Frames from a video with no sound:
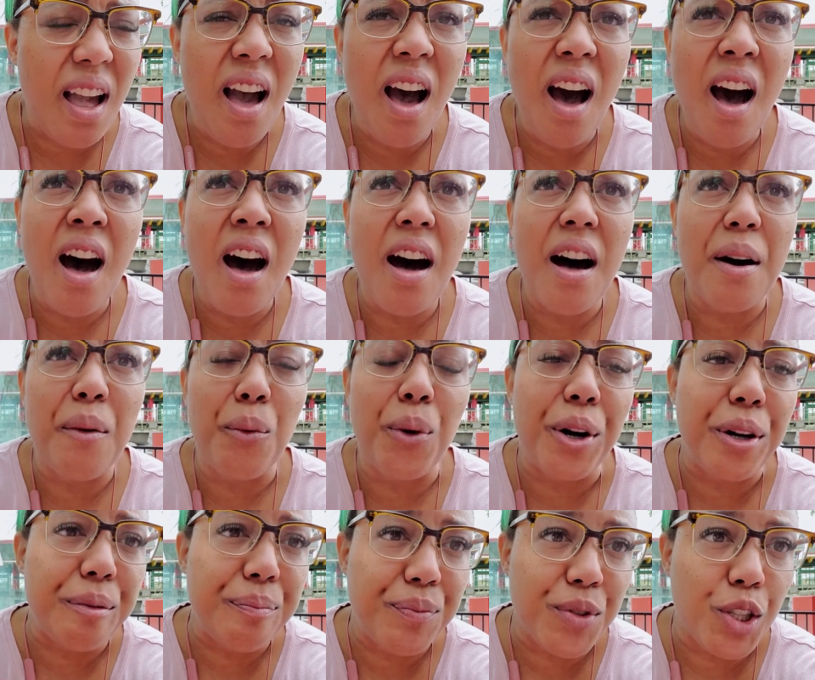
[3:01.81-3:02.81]
Uh,
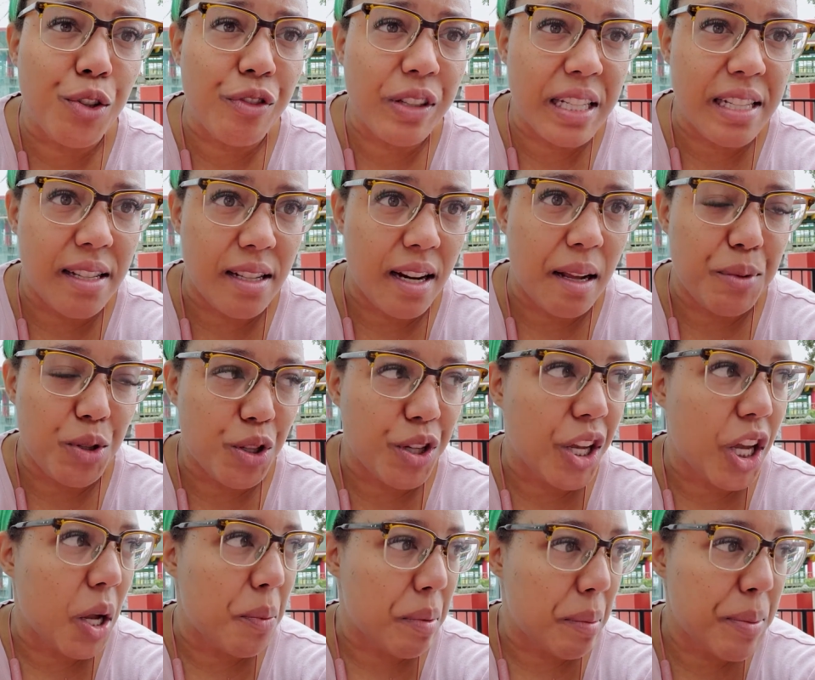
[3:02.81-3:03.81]
well, the reason I'm
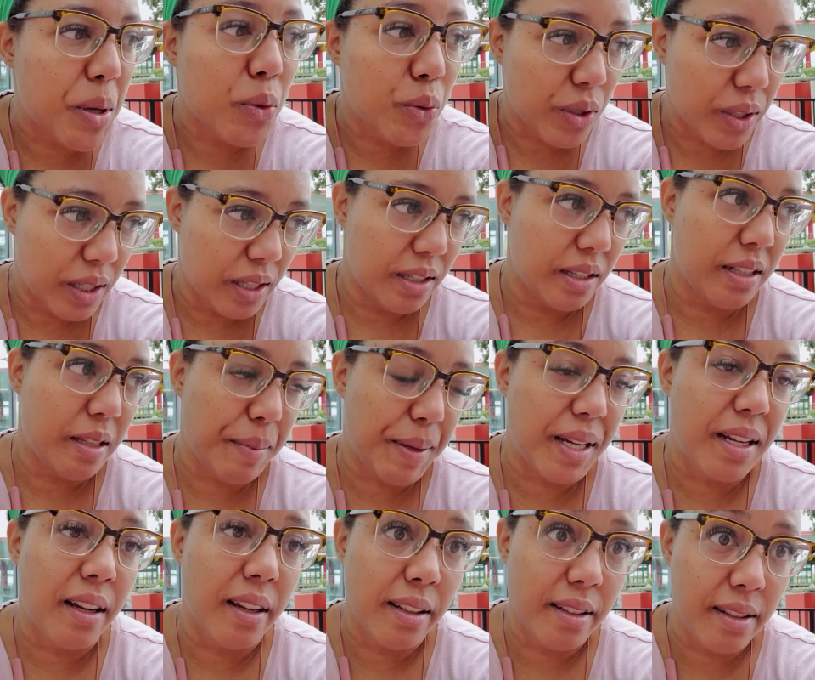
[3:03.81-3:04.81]
drinking a mimosa is
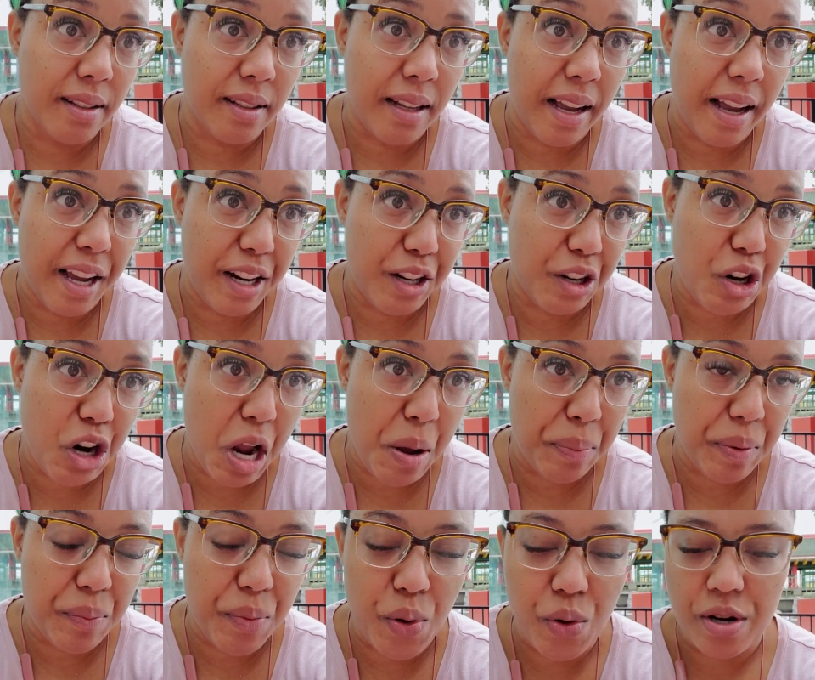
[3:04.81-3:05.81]
because I had a crappy
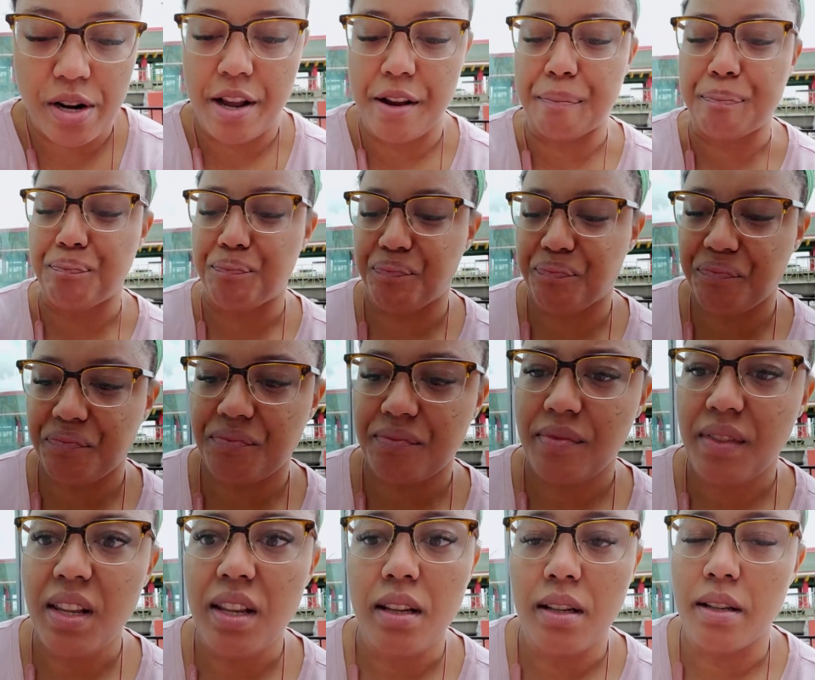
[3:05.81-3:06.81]
morning.
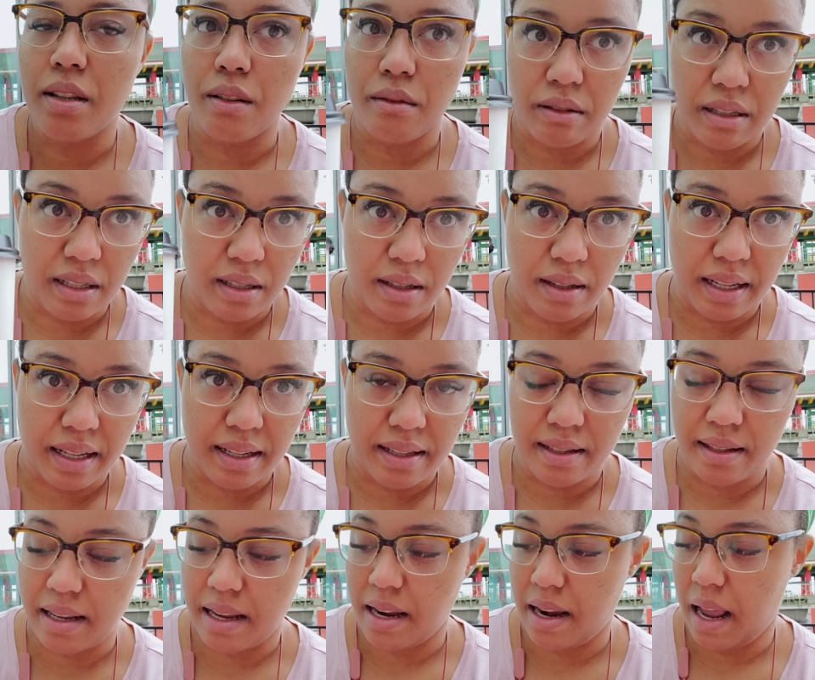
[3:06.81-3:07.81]
The reason that
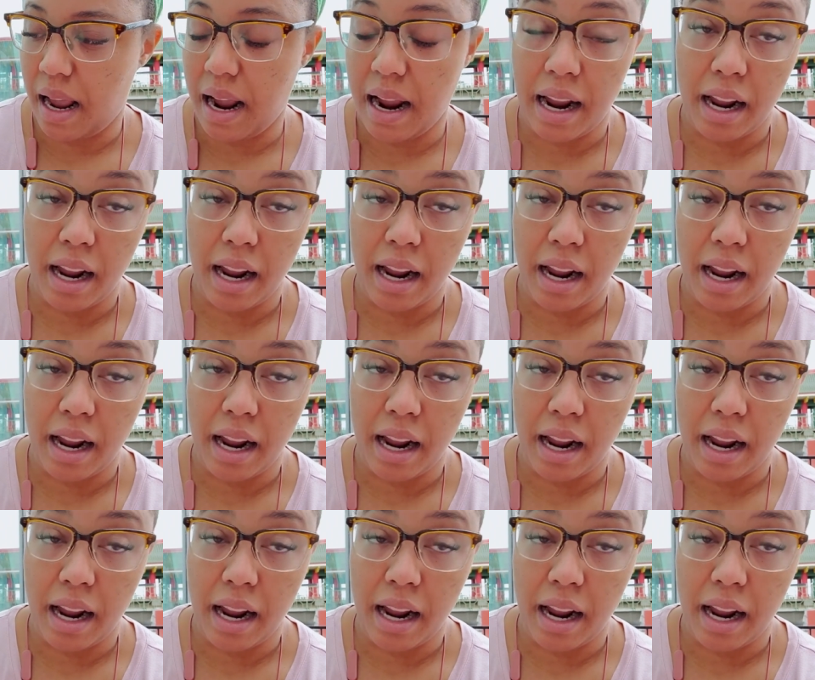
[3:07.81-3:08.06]
it's in a